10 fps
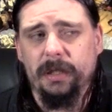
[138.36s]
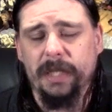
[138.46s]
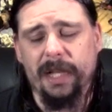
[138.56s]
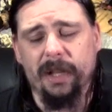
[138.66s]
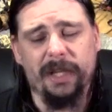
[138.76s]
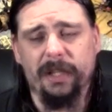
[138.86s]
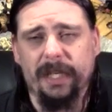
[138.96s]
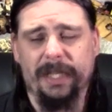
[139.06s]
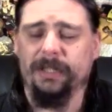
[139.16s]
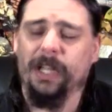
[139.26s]
yeah, like,
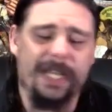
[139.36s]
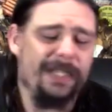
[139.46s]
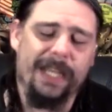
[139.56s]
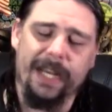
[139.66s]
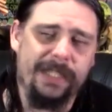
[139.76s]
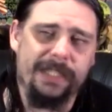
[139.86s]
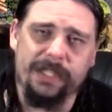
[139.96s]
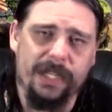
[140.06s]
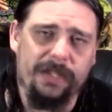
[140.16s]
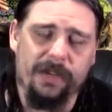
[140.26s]
like, like I said, it's
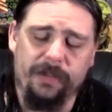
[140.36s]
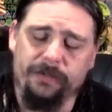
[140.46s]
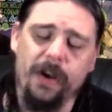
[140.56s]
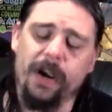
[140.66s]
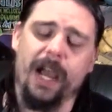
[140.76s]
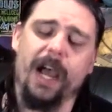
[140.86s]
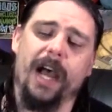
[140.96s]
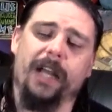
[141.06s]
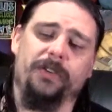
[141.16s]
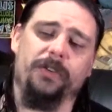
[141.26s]
just it's it's very
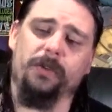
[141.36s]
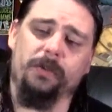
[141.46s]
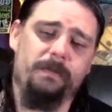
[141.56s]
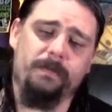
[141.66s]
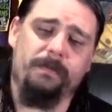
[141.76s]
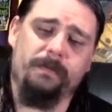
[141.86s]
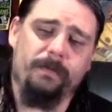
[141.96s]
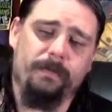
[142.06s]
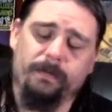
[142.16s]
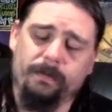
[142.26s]
hard to,
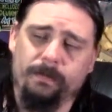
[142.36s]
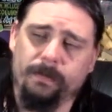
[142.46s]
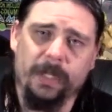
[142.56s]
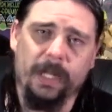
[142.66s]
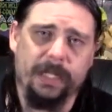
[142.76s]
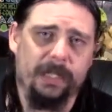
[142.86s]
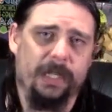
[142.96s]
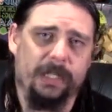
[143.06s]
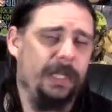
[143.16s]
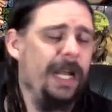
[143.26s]
like,
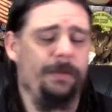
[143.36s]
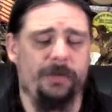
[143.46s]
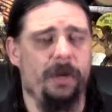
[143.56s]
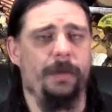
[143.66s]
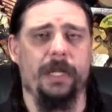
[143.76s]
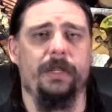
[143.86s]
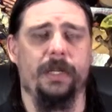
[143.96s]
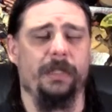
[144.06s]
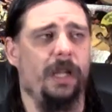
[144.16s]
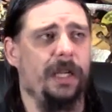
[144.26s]
I could name so many
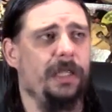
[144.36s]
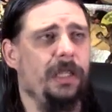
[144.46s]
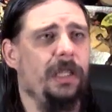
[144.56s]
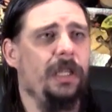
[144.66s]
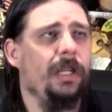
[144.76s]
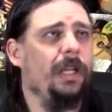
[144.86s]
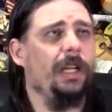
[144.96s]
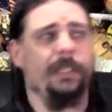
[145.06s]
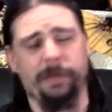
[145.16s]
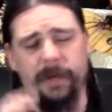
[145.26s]
things. Like,
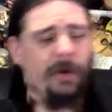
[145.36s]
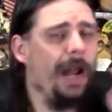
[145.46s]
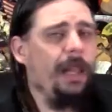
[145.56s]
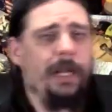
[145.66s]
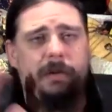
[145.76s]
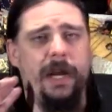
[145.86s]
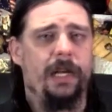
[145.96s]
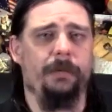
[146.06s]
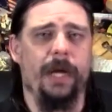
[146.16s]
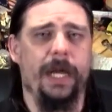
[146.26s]
it's been rattling
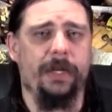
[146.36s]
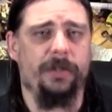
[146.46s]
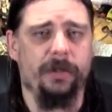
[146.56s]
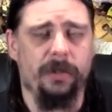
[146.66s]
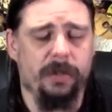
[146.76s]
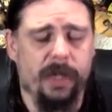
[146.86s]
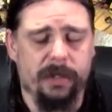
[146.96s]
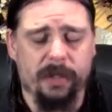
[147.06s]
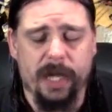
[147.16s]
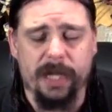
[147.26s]
around in my head too, like
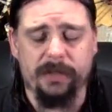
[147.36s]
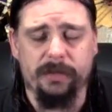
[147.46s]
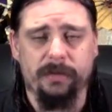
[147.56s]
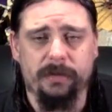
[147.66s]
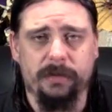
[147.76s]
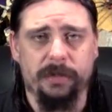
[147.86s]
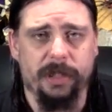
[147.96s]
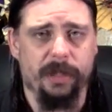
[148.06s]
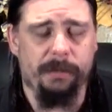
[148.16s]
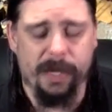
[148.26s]
the last you
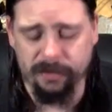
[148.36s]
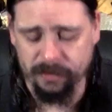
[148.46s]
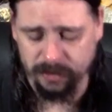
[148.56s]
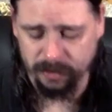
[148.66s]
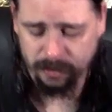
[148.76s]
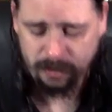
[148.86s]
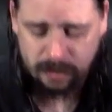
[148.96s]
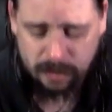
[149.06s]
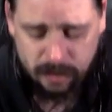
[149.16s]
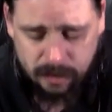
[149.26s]
know month or so
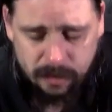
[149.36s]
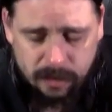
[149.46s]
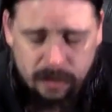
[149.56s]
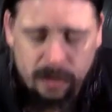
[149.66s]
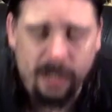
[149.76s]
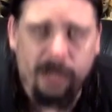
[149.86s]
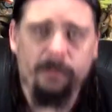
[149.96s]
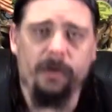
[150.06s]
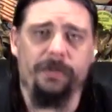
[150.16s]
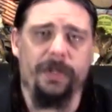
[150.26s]

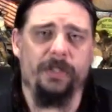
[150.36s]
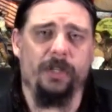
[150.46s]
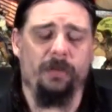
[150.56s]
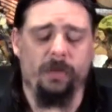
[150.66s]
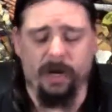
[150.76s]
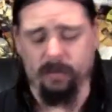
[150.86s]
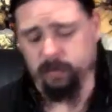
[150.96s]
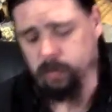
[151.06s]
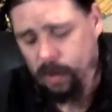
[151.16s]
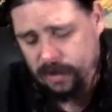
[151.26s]
um, of things I, I
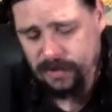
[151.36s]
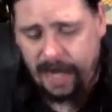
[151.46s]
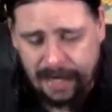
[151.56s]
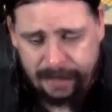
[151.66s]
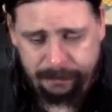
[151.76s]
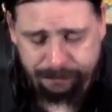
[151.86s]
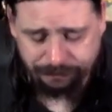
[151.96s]
want to say.